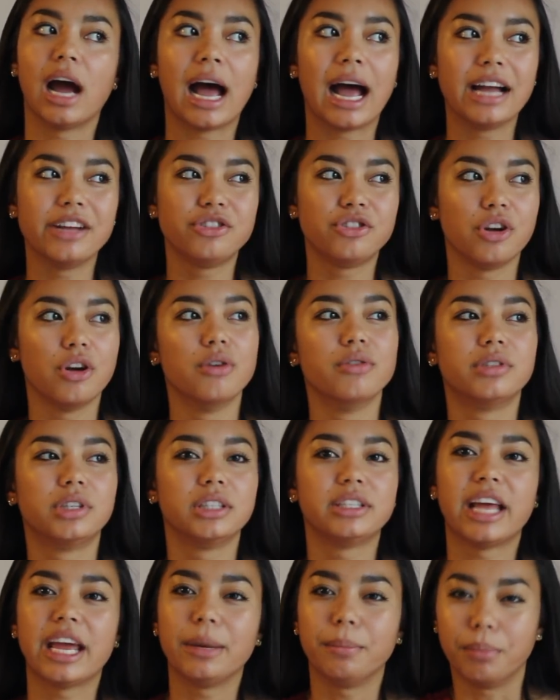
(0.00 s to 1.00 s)
I chose to
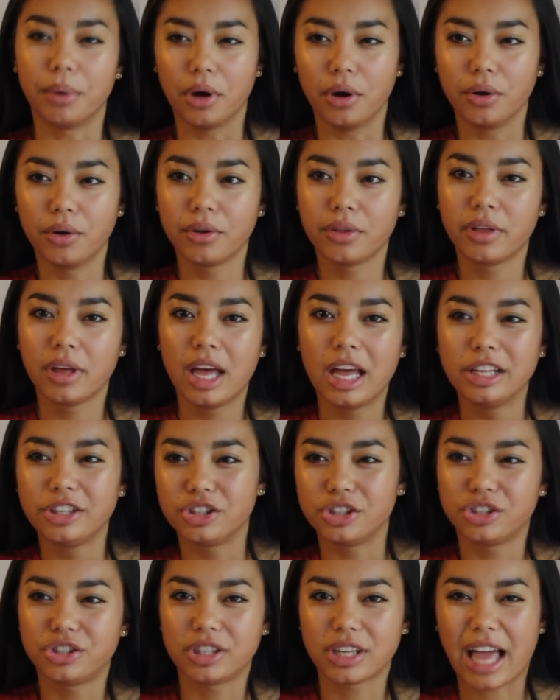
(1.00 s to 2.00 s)
take both
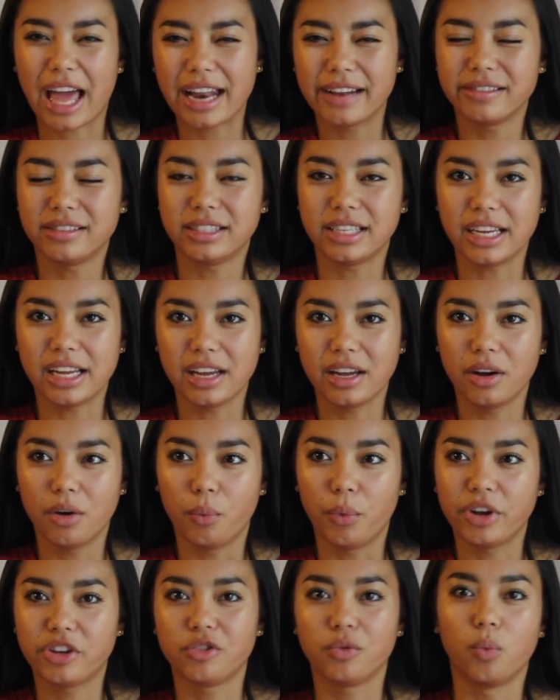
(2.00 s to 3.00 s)
just to kind of see
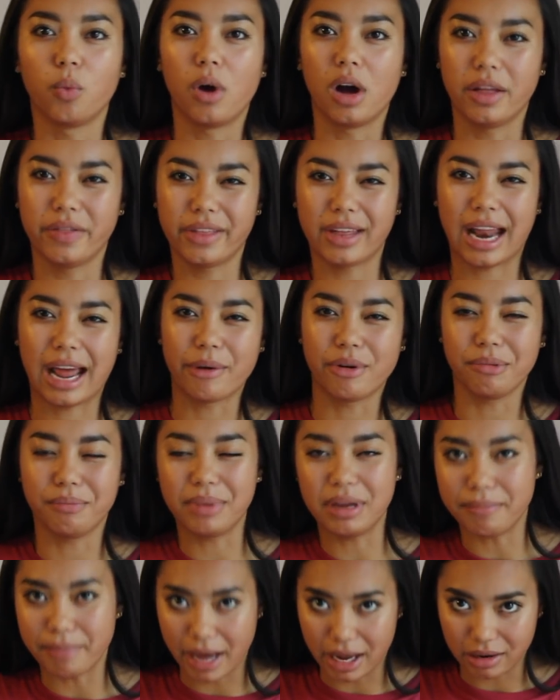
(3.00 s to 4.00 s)
which one that I would
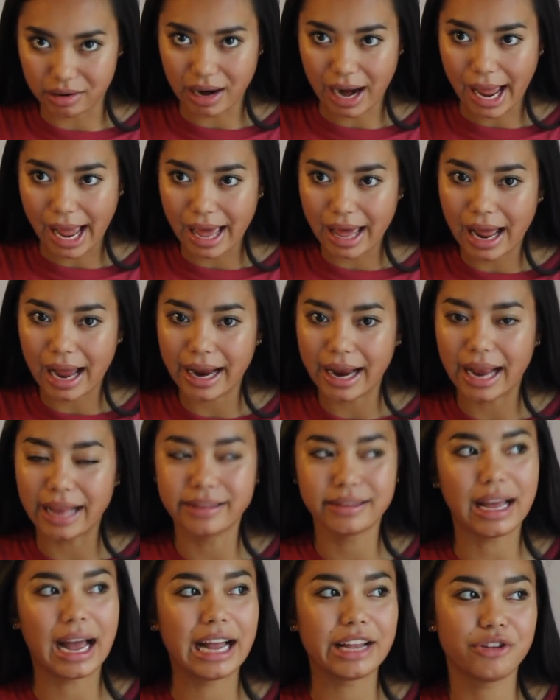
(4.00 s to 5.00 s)
be better
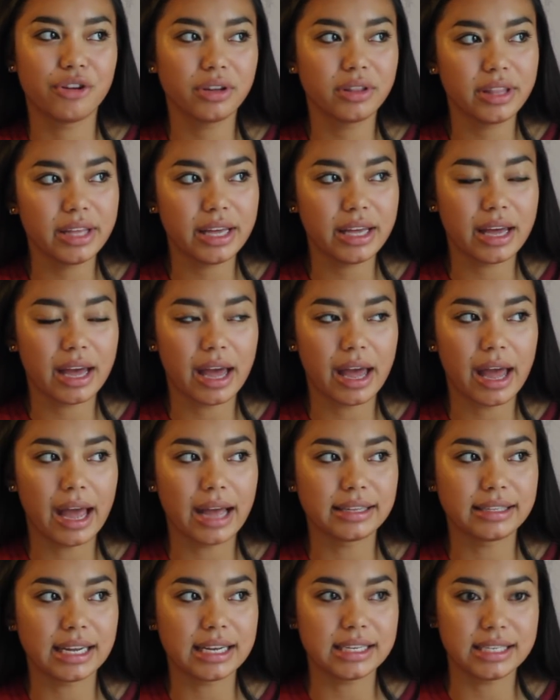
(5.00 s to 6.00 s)
at. I took the
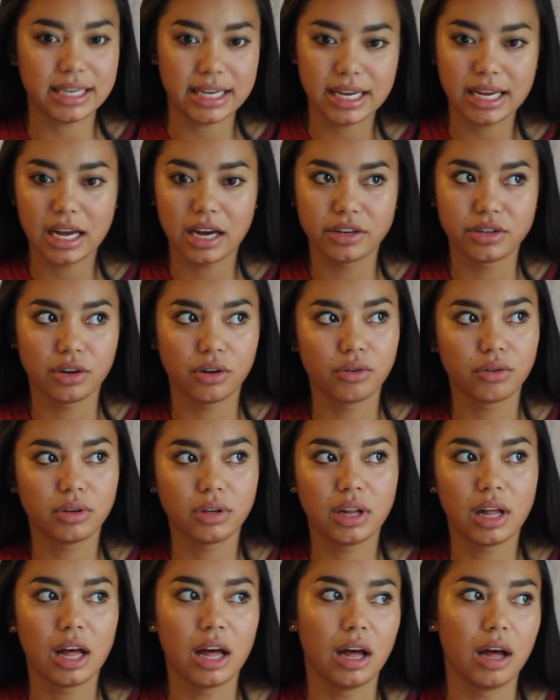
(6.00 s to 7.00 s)
SAT a
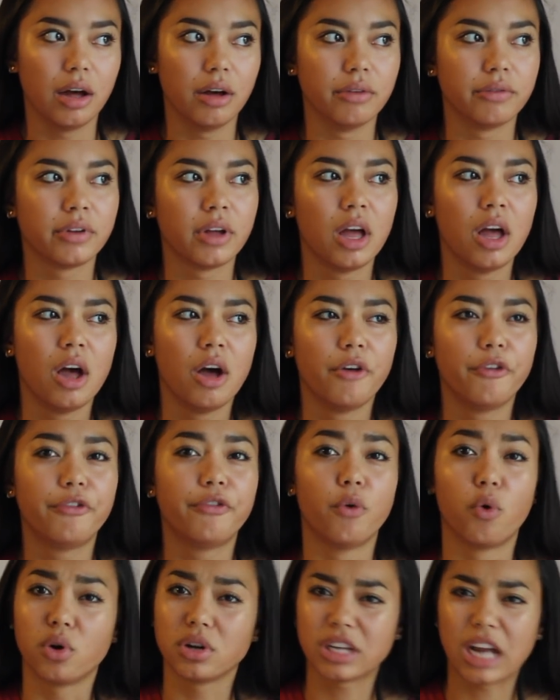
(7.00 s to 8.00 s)
total of
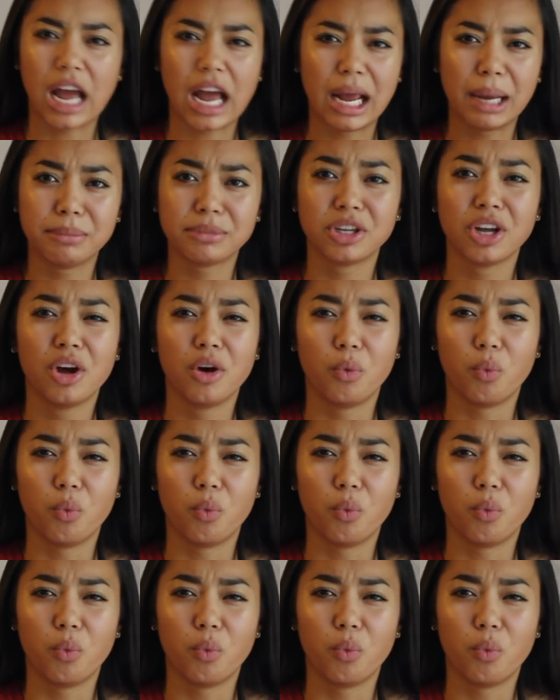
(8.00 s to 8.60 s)
4 times.